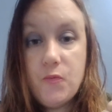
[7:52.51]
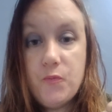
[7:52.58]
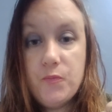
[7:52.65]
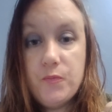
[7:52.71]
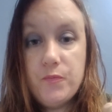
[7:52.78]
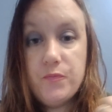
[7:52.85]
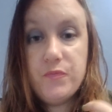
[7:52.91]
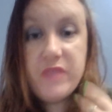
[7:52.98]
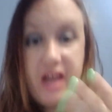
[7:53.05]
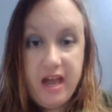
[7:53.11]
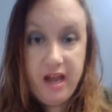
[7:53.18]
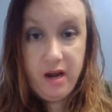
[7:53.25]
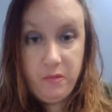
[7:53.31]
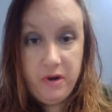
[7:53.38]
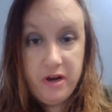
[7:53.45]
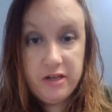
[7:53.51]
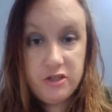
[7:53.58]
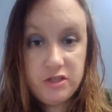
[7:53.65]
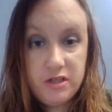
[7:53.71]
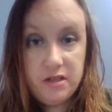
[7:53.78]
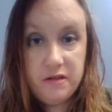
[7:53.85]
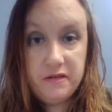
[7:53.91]
that I
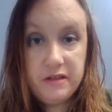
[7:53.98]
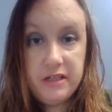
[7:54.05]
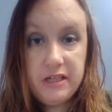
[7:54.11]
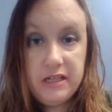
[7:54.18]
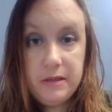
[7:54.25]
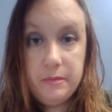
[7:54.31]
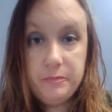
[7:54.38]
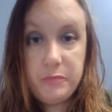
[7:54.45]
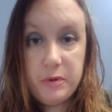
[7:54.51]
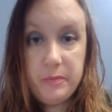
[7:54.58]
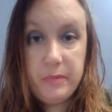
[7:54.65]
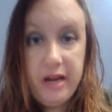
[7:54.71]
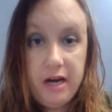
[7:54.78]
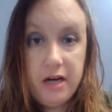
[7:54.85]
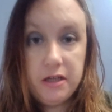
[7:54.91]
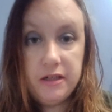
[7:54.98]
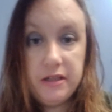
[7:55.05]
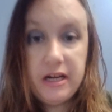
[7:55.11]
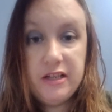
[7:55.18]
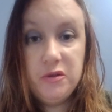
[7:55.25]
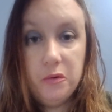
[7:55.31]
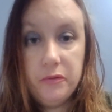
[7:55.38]
watched and already prepared.
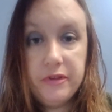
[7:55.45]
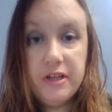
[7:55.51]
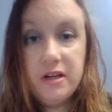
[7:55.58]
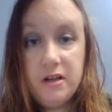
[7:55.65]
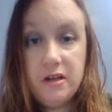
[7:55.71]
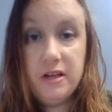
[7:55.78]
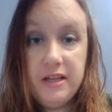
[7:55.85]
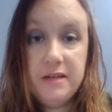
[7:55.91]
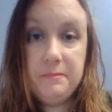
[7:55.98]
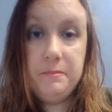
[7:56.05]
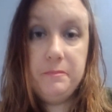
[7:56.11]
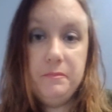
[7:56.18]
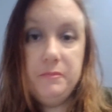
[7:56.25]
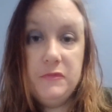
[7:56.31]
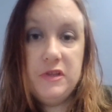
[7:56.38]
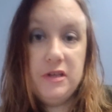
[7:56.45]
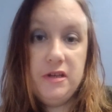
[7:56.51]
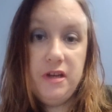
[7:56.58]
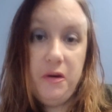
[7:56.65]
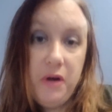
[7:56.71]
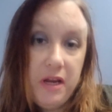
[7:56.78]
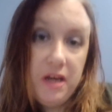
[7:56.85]
I don't think I'm going to get to
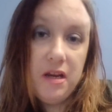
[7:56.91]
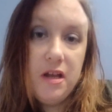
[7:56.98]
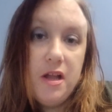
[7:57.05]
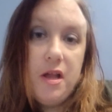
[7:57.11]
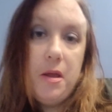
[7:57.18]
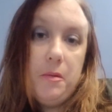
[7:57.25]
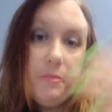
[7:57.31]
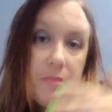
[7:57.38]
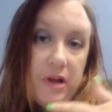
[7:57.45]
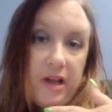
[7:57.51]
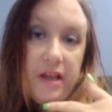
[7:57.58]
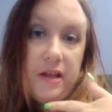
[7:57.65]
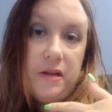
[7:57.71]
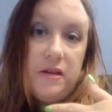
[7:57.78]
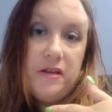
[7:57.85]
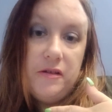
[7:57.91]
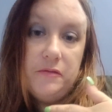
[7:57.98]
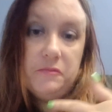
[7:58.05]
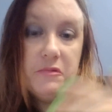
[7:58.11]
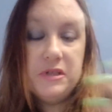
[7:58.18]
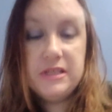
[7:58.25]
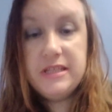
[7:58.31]
do it but
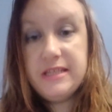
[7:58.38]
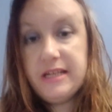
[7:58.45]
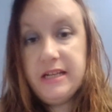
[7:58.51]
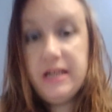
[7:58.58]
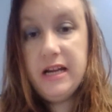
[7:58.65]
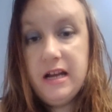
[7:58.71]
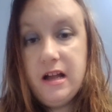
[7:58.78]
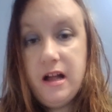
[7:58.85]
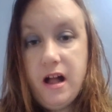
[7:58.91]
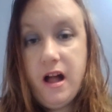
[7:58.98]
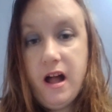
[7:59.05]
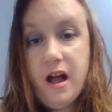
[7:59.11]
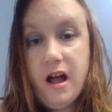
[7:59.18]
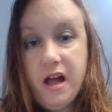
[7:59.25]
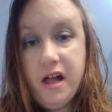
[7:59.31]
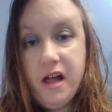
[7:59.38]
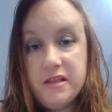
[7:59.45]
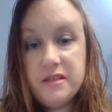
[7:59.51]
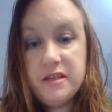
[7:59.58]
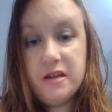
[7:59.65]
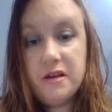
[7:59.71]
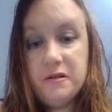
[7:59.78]
we'll see. Uh,
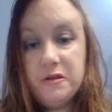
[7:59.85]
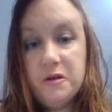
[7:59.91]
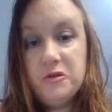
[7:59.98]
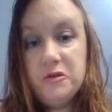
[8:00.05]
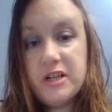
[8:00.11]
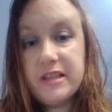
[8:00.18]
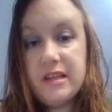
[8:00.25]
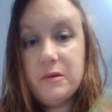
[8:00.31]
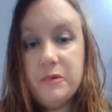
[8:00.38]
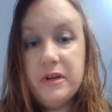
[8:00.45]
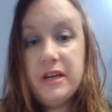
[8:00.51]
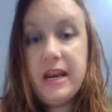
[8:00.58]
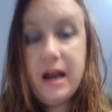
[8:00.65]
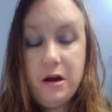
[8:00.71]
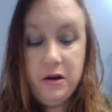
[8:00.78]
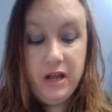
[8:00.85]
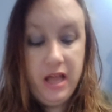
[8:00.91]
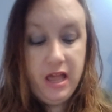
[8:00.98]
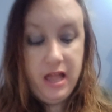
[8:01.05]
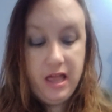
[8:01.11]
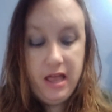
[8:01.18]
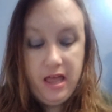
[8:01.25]
so go check that one out.
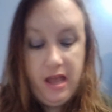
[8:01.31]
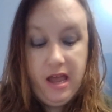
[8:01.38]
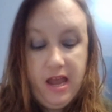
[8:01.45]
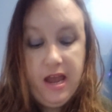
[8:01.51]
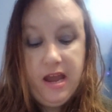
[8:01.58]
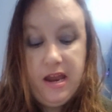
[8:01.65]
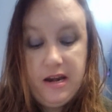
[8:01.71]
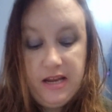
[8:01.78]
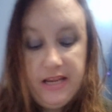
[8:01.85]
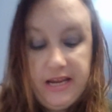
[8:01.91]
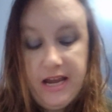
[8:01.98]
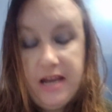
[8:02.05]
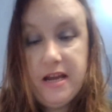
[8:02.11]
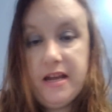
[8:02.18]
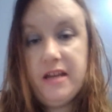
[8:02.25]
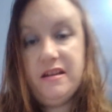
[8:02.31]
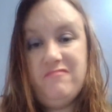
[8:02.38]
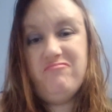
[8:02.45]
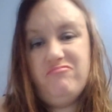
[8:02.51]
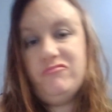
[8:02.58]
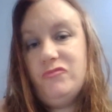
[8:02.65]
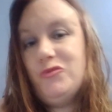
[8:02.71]
And again,